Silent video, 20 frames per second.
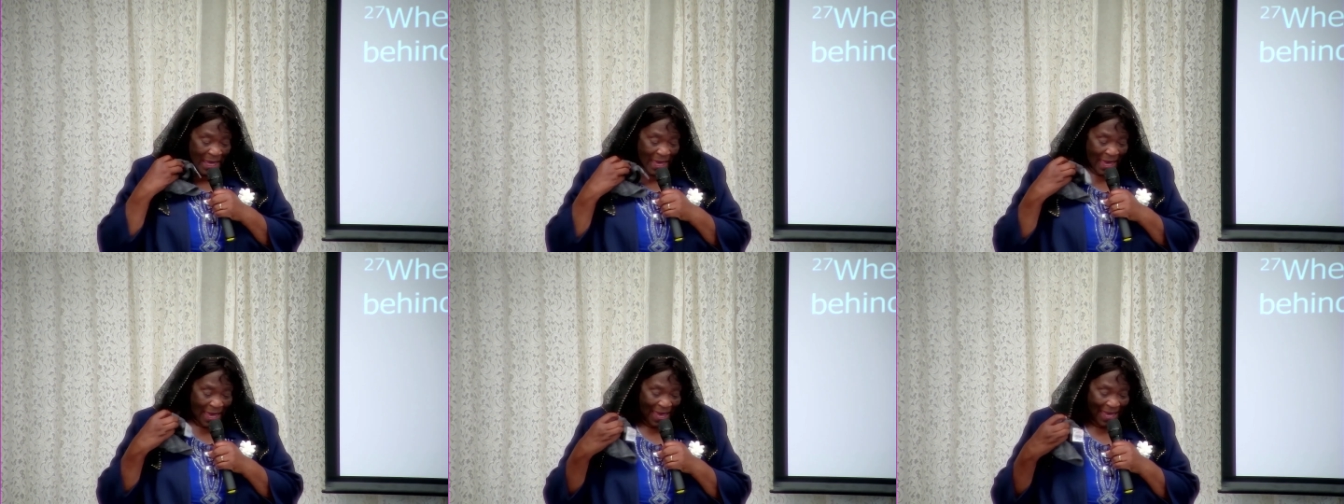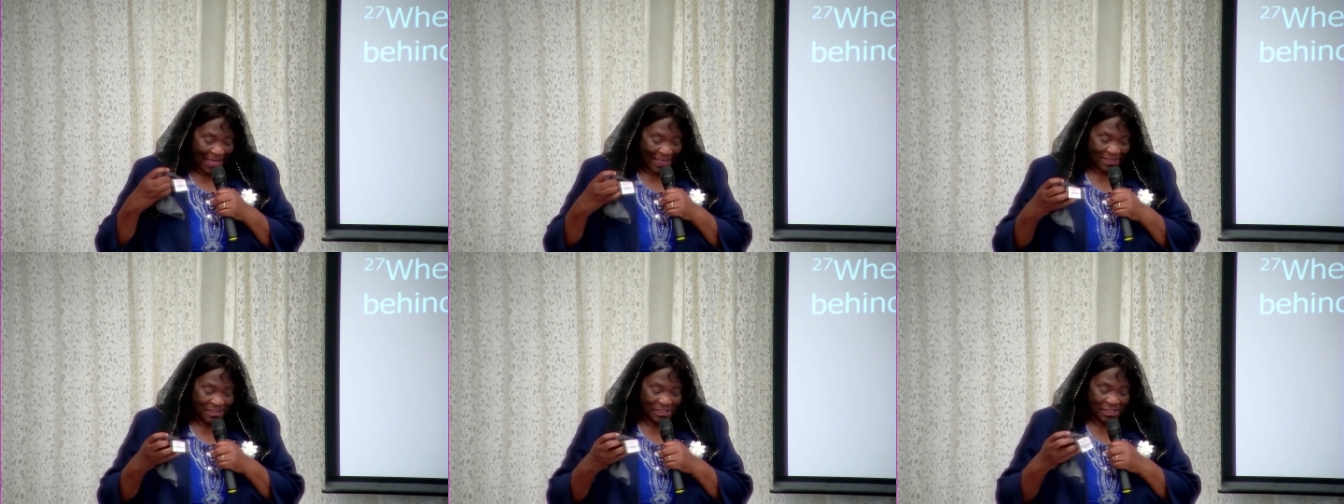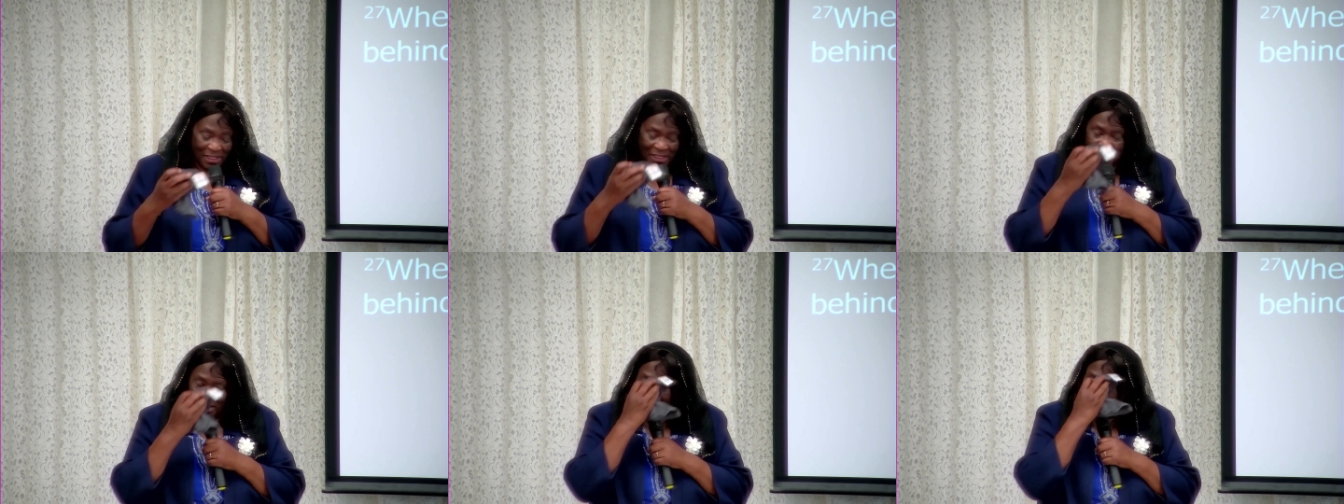
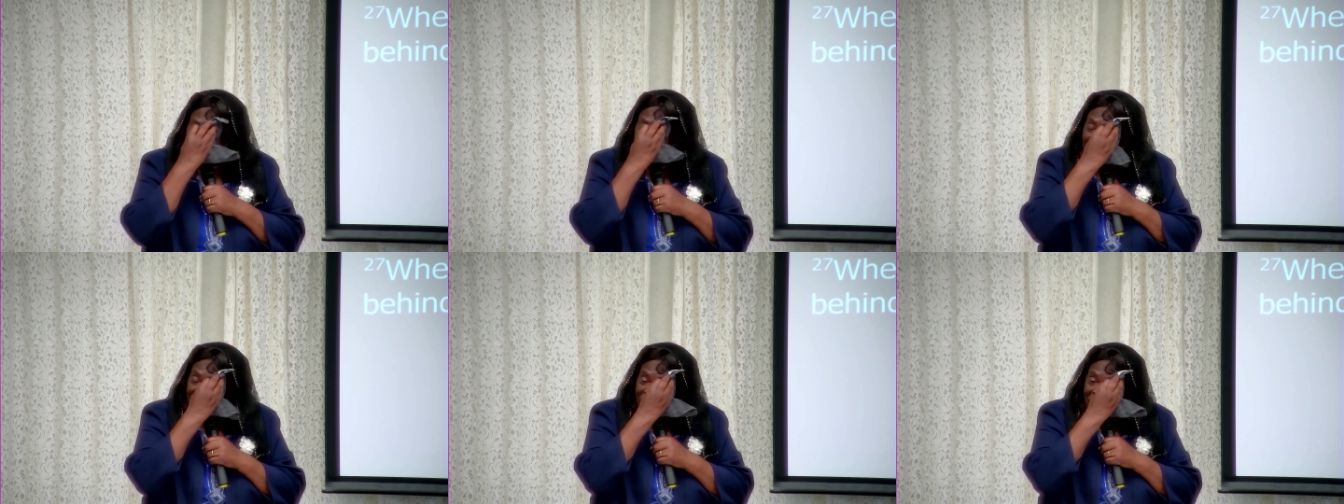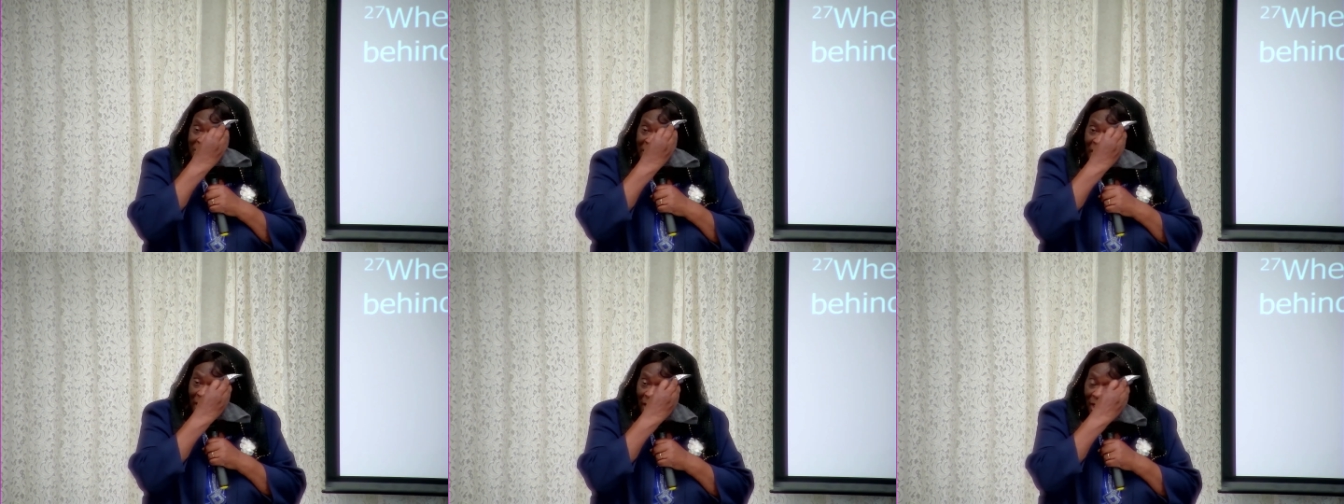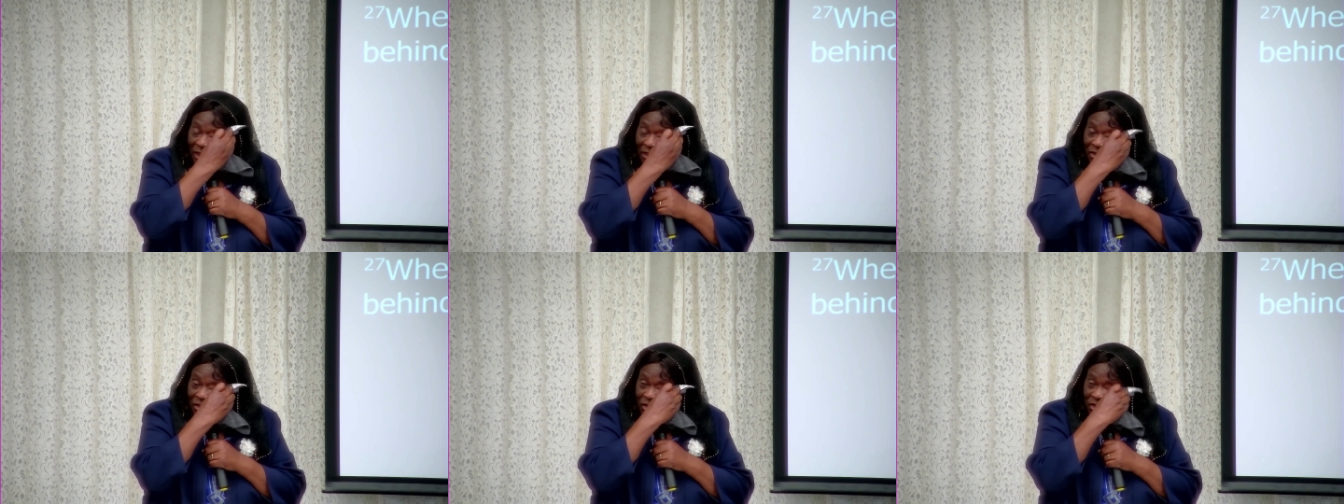And she
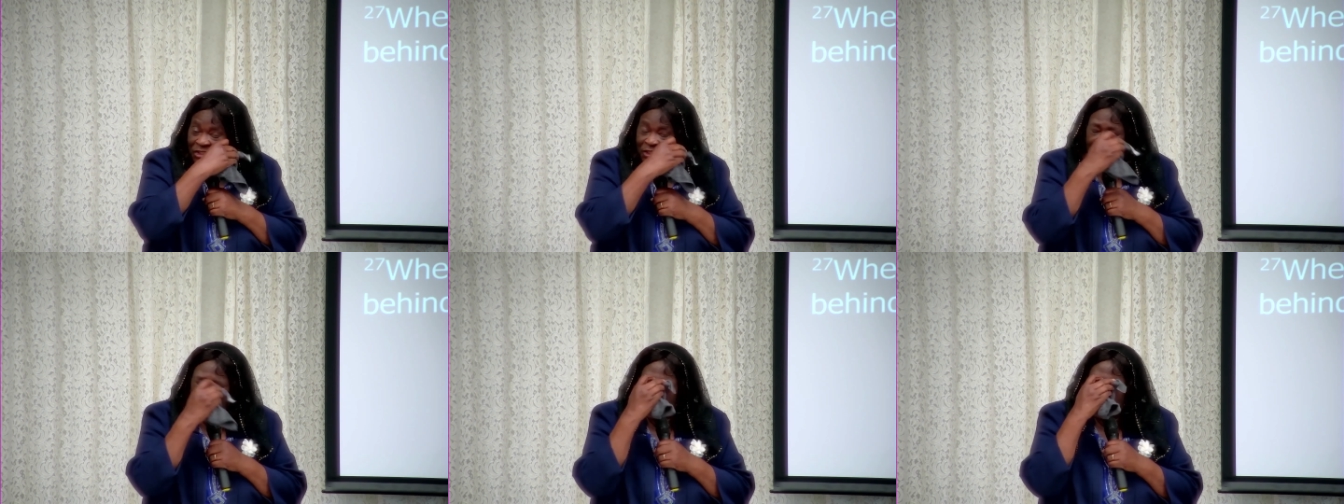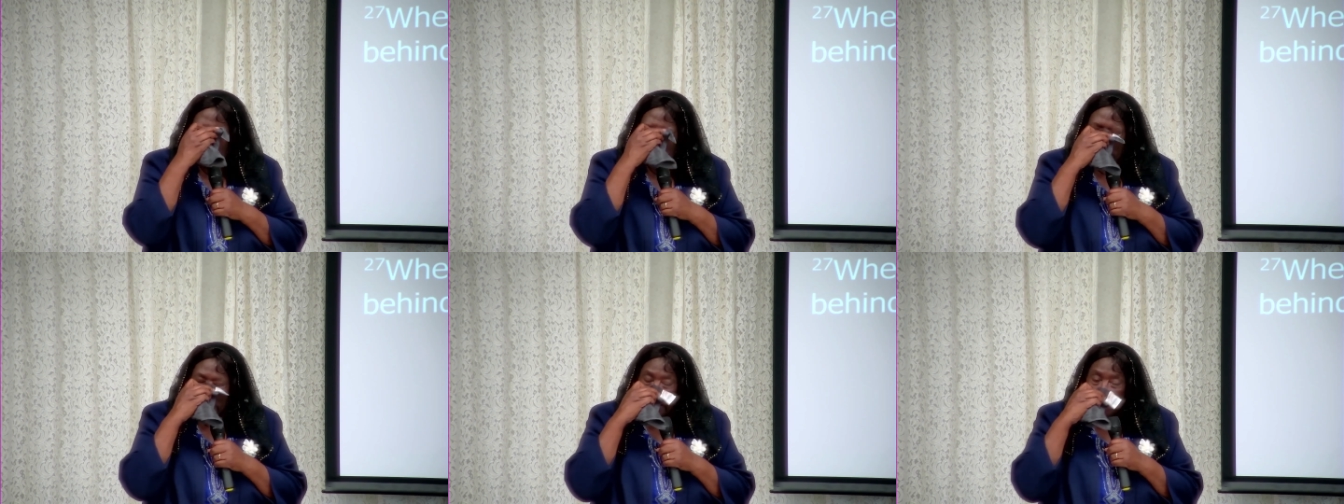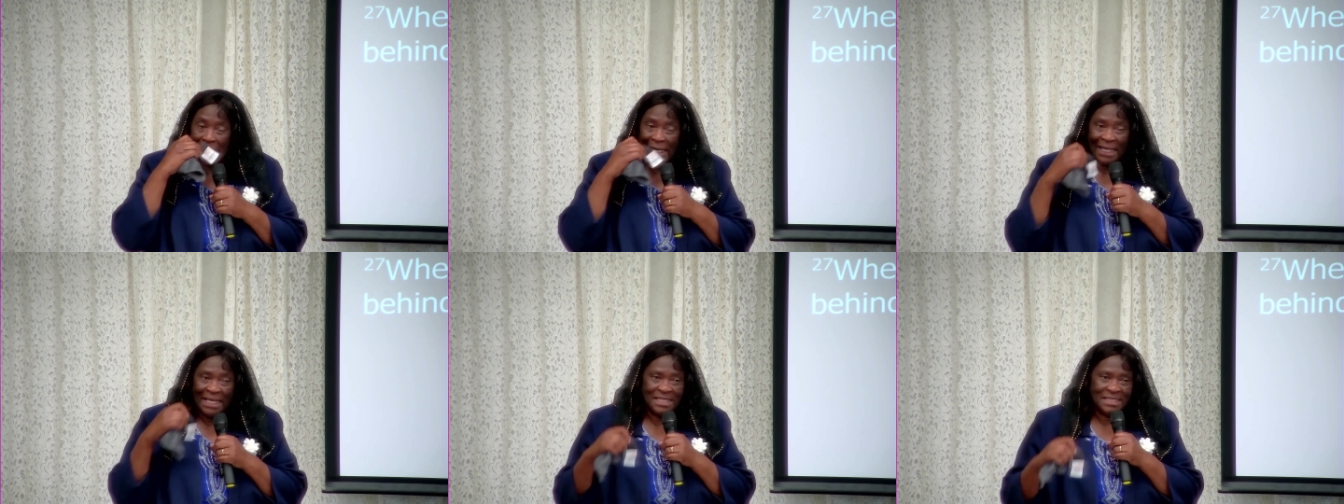touched
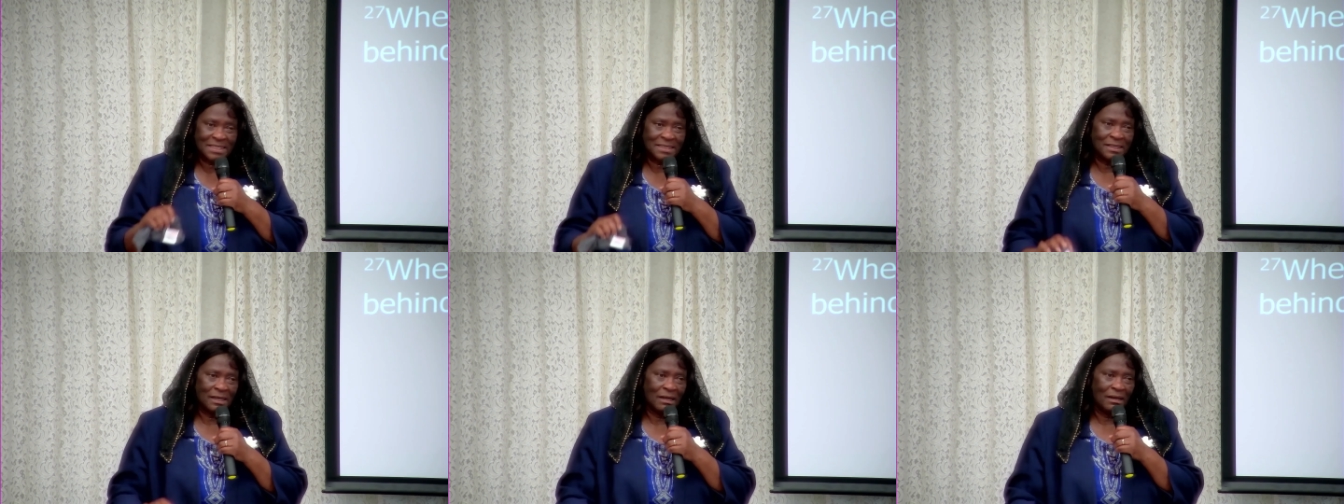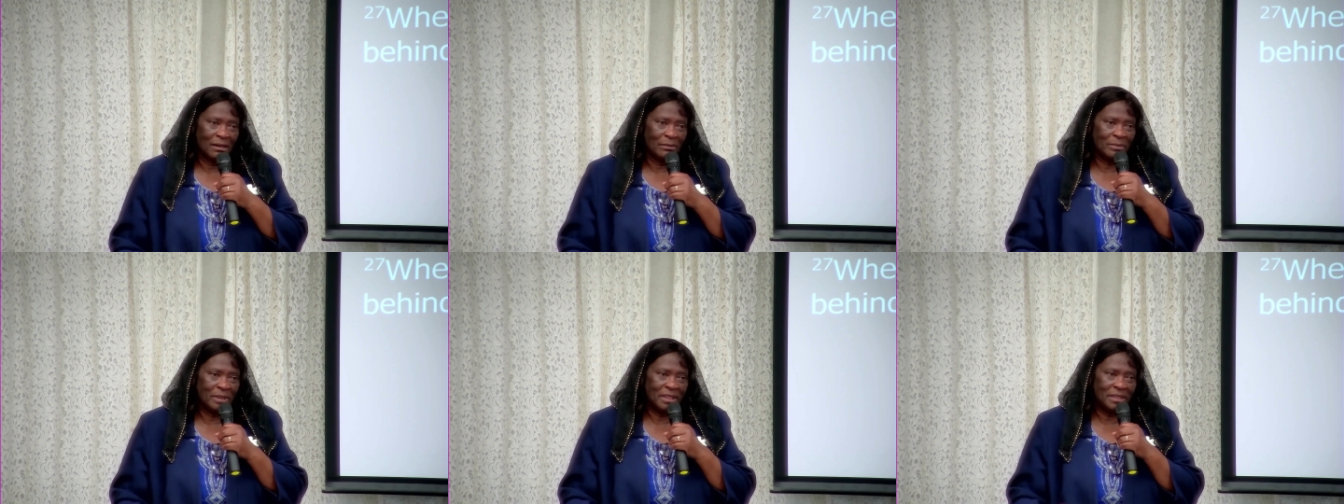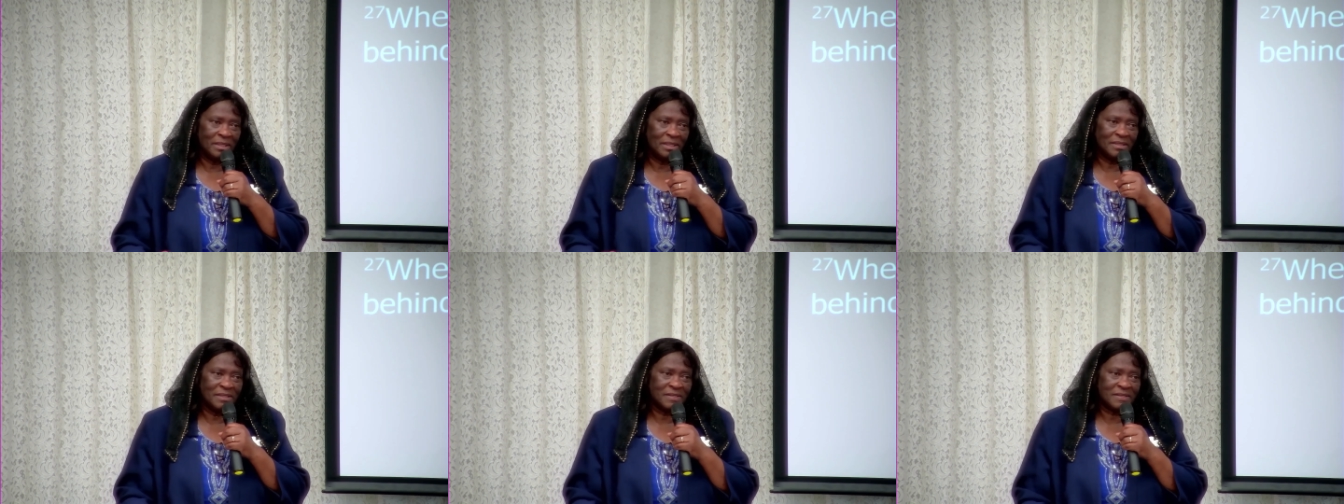his
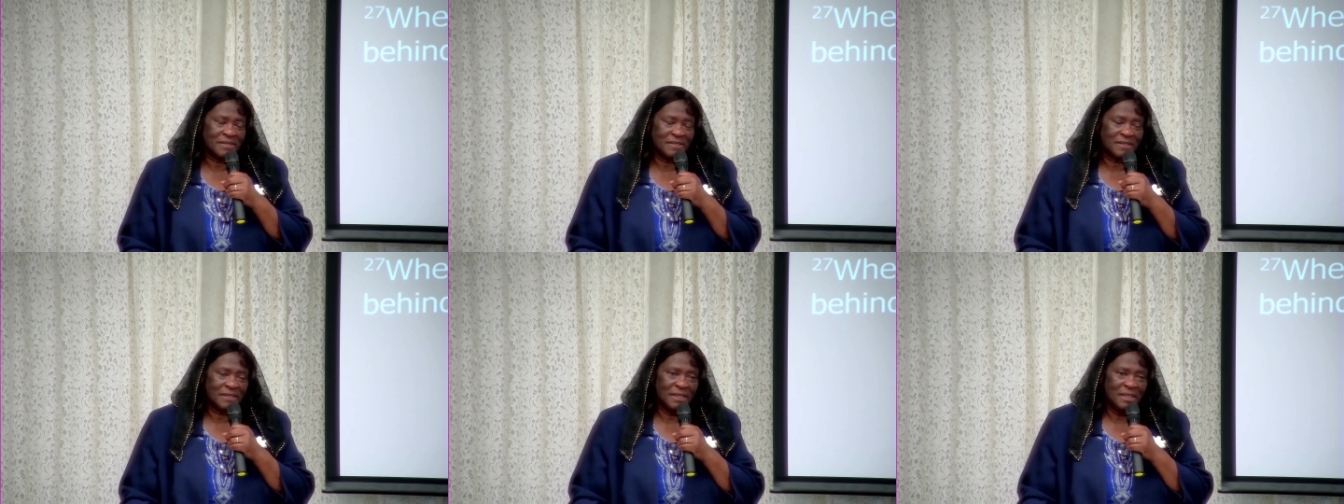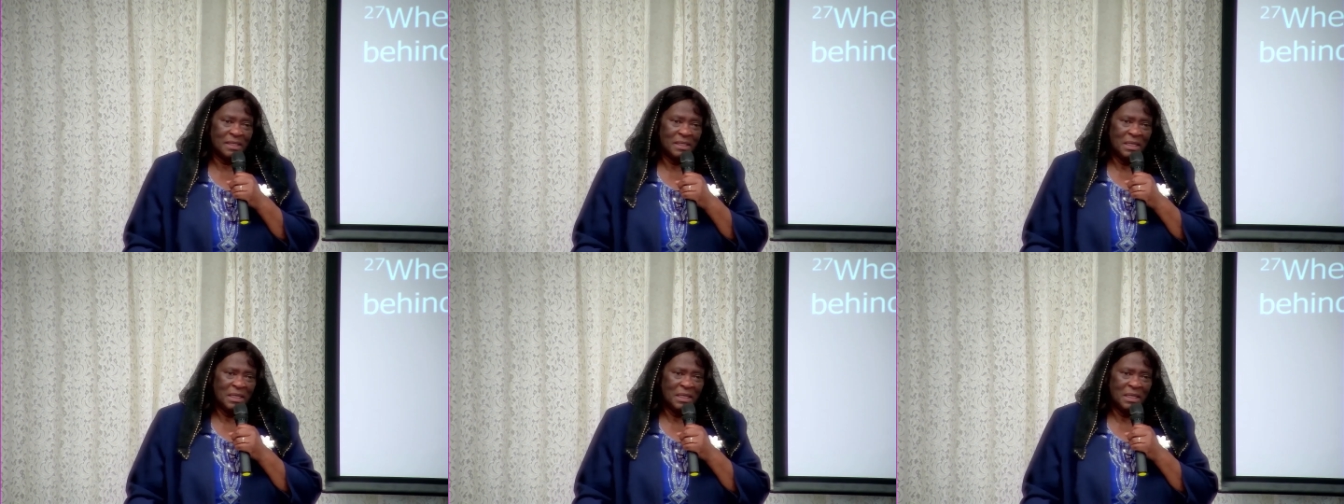garments.